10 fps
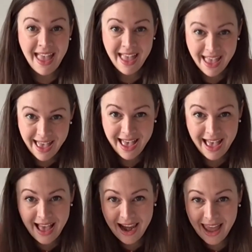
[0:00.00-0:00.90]

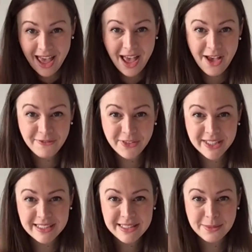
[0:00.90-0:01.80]

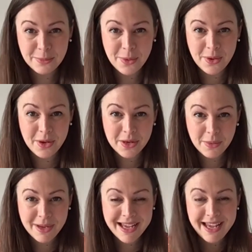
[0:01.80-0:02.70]
Elephants walk
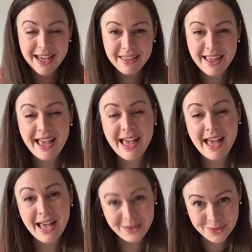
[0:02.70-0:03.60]
with
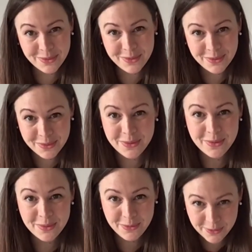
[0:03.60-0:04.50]
an
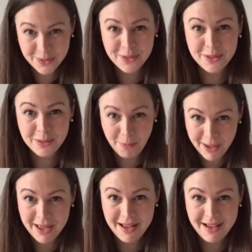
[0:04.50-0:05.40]
awful
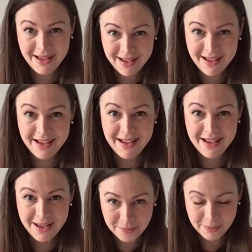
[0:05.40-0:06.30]

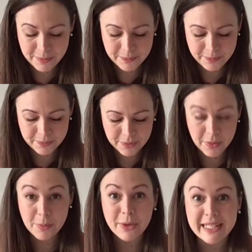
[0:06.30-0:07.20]
bump.
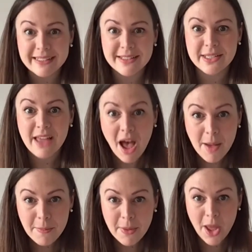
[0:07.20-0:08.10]
Brilliant. So it's
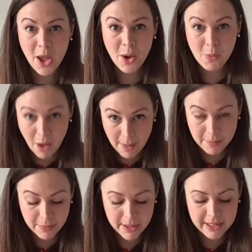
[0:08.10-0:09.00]
hump,
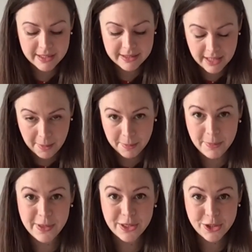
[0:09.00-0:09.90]
wump, dump,
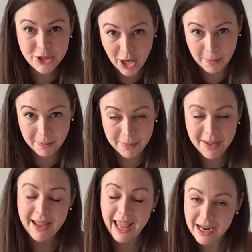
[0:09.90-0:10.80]
chump.
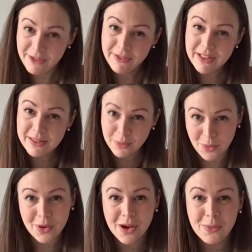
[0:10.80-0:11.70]
Elephants
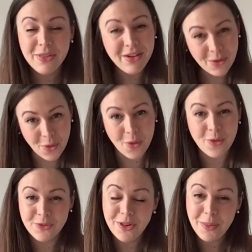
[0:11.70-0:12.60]
walk with an
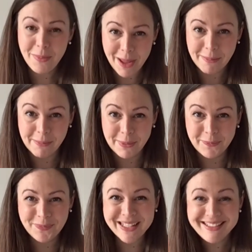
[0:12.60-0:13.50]
awful bump.
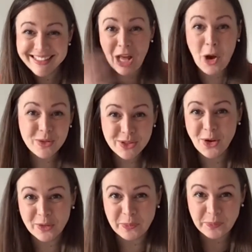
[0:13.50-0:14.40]
Let's sing the whole song.